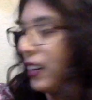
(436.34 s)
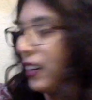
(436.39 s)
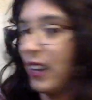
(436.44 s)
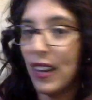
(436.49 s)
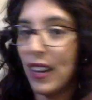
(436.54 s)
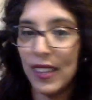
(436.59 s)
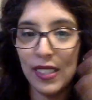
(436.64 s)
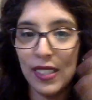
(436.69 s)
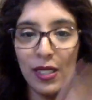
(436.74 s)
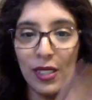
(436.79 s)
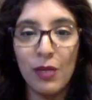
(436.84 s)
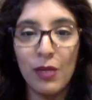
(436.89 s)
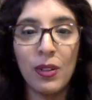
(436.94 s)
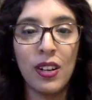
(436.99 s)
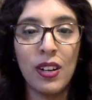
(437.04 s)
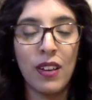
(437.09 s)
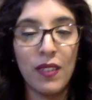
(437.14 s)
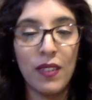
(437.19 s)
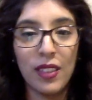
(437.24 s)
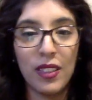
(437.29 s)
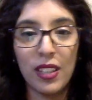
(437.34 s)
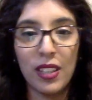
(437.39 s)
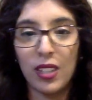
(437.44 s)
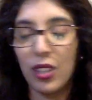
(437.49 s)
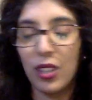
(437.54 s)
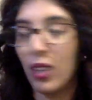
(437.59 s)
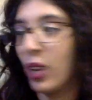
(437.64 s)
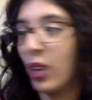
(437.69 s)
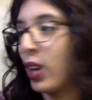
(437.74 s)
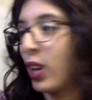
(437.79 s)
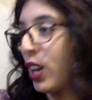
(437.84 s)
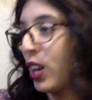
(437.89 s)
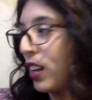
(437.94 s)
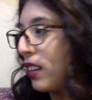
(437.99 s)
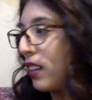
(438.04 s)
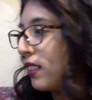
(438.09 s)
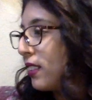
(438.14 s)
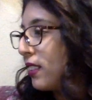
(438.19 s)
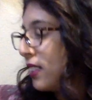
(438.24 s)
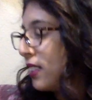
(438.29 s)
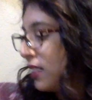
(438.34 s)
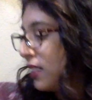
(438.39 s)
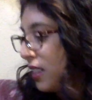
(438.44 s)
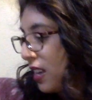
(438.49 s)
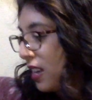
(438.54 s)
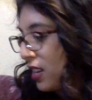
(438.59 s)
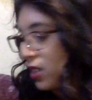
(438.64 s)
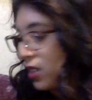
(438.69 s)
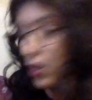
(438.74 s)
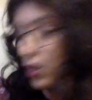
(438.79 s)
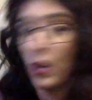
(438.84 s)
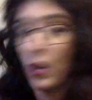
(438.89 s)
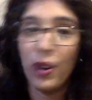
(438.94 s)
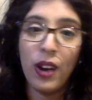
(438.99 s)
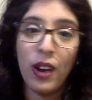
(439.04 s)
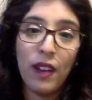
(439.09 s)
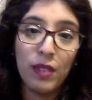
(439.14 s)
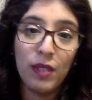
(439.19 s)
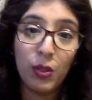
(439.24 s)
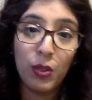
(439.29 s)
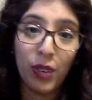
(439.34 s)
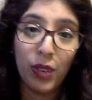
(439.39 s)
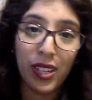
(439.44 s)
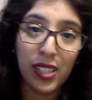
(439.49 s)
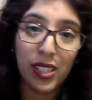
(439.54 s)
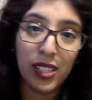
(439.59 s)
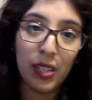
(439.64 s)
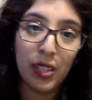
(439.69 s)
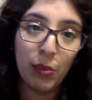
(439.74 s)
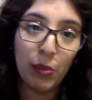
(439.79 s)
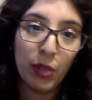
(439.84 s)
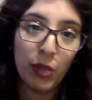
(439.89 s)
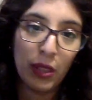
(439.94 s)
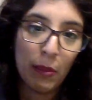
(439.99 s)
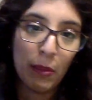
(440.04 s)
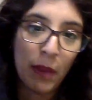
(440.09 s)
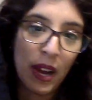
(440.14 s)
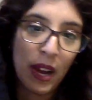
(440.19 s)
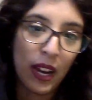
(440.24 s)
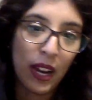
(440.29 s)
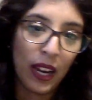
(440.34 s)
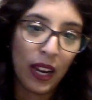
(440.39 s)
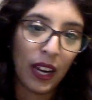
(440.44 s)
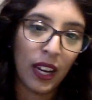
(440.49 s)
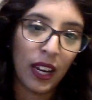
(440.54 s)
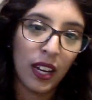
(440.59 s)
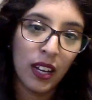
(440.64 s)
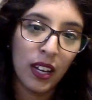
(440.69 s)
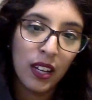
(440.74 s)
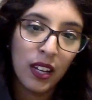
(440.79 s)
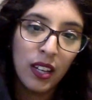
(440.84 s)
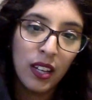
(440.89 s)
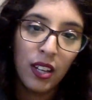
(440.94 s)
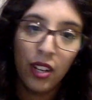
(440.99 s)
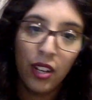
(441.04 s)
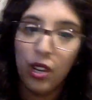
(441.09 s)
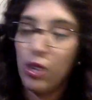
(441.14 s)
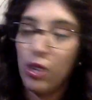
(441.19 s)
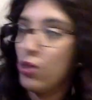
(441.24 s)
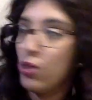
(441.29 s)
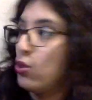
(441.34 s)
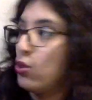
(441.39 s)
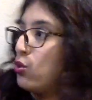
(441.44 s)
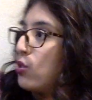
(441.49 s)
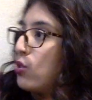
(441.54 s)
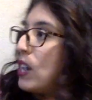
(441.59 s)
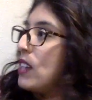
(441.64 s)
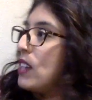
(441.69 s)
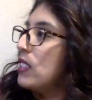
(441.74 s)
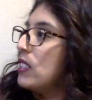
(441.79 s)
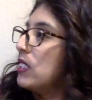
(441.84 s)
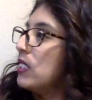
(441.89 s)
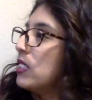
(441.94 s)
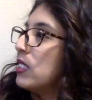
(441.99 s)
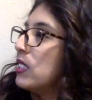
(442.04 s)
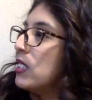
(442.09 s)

I still want everything to look good. And so I don't have to wear a slip with my dress.